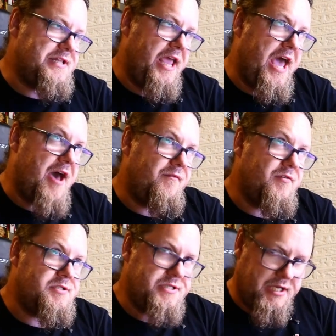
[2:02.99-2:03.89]
They have
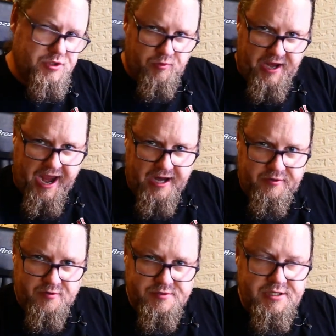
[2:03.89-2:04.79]
six
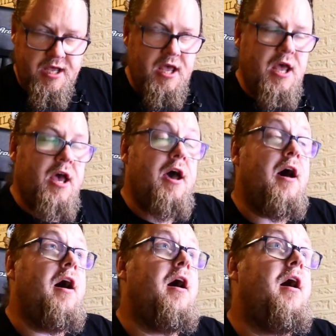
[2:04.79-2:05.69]
reactors.
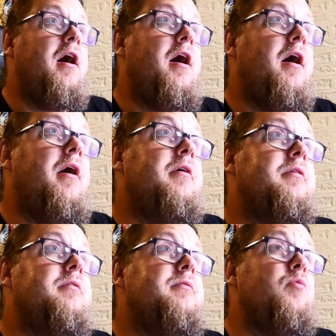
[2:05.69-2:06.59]
Uh,
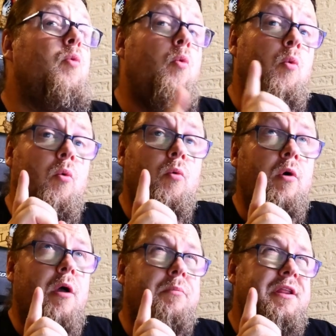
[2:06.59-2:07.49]

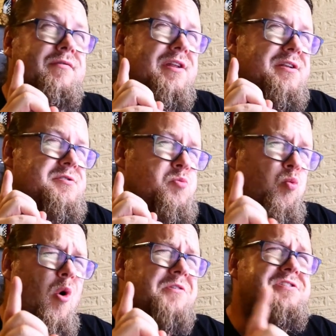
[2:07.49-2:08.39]
I believe that there's
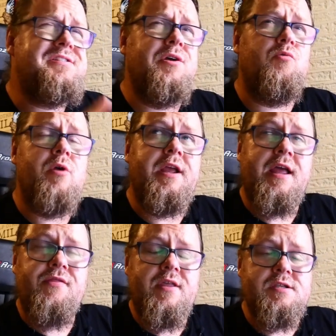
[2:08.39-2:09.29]
one still running
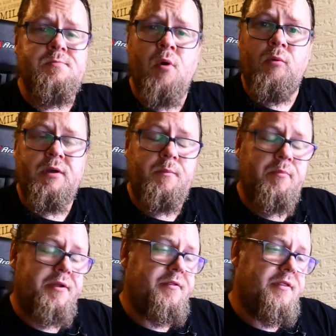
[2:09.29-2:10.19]
at this moment,
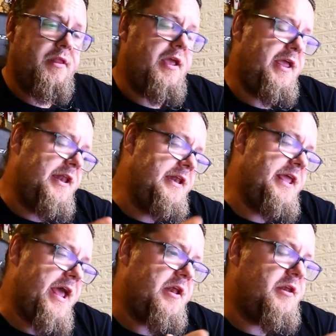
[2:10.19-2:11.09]
but in
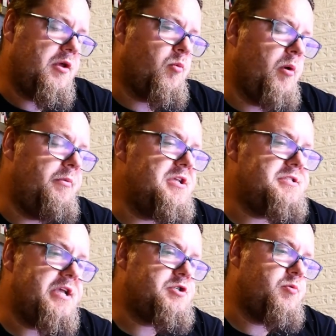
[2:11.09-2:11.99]
the end, there will be
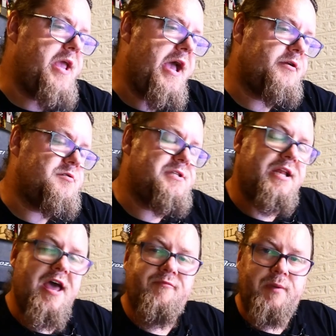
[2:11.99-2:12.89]
six reactors
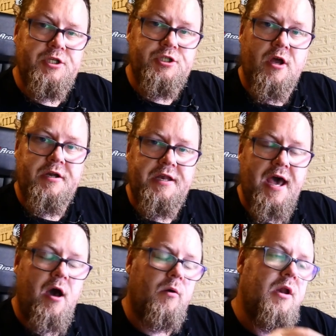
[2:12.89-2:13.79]
that have been shut
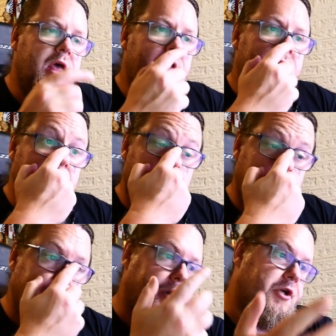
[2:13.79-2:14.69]
down
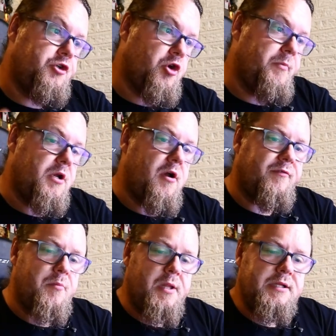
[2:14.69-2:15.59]
uh, by the German
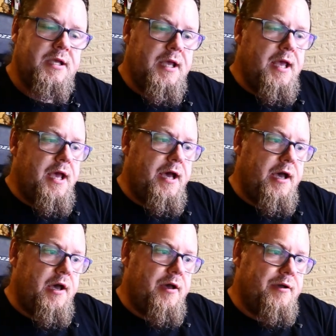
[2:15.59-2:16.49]
government.
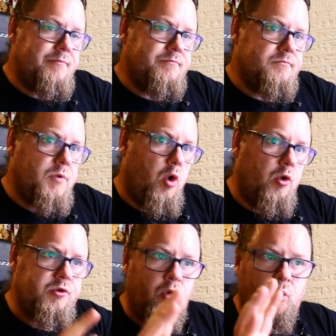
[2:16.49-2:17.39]
Uh,
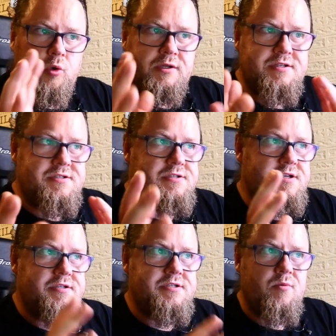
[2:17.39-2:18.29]
all told,
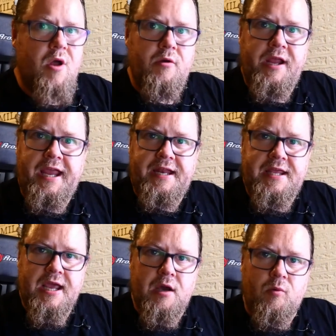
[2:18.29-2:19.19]
it's it's around eight
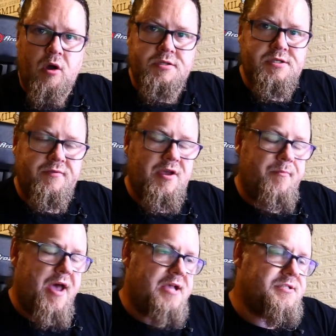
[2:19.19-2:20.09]
gigawatts of
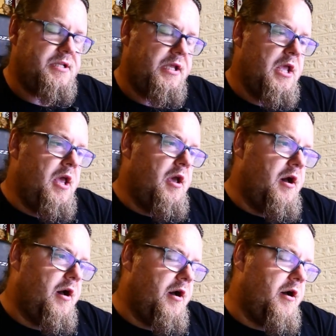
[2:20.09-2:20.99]
capacity
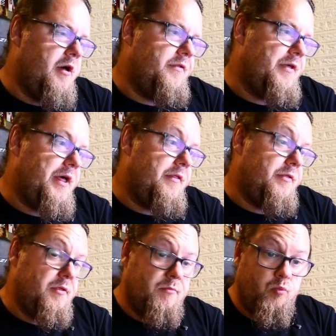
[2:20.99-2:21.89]
uh, that
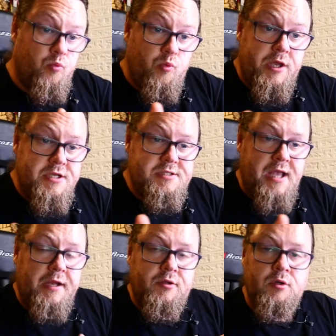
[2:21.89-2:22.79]
we
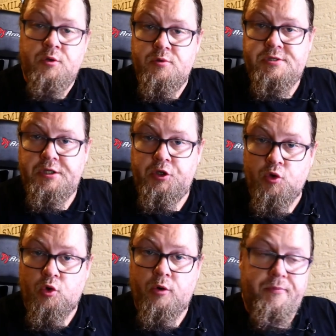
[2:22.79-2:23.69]
stand to lose in
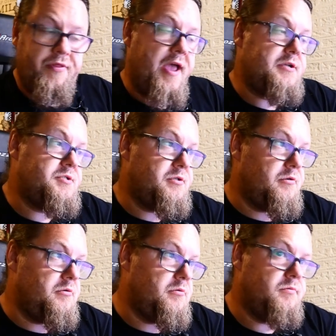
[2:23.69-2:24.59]
Europe, thanks
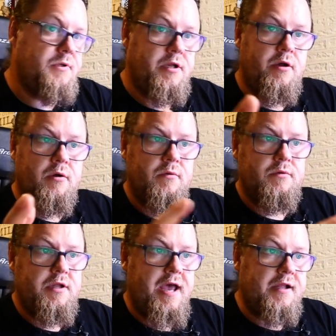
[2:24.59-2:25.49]
to you know
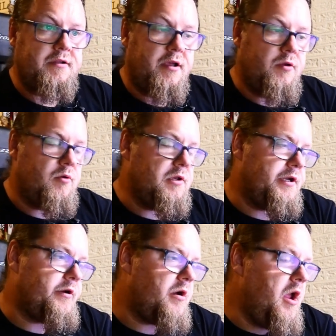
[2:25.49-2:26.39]
the
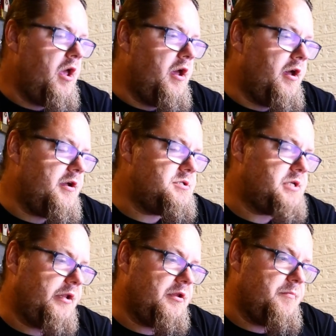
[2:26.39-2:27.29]
anti-nuclear uh,
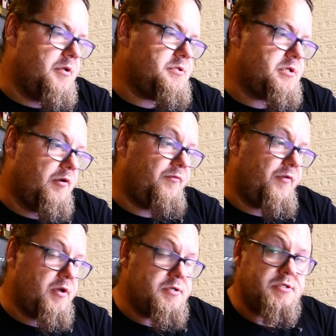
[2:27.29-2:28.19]
sentiments of
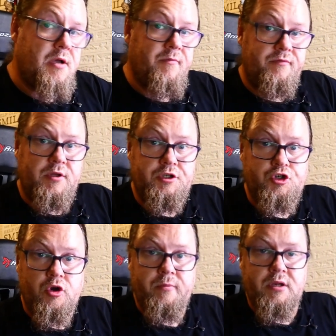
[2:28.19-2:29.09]
uh, some of the
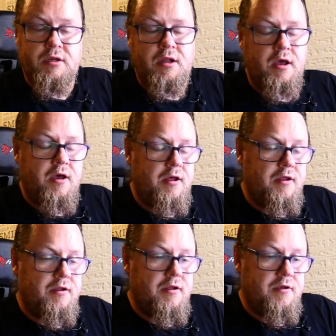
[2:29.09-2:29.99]
German
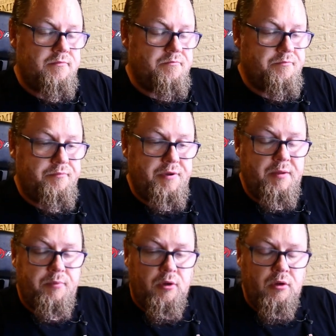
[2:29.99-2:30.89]
uh,
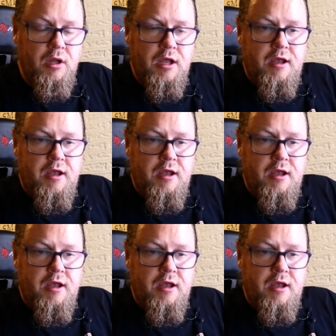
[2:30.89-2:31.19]
people.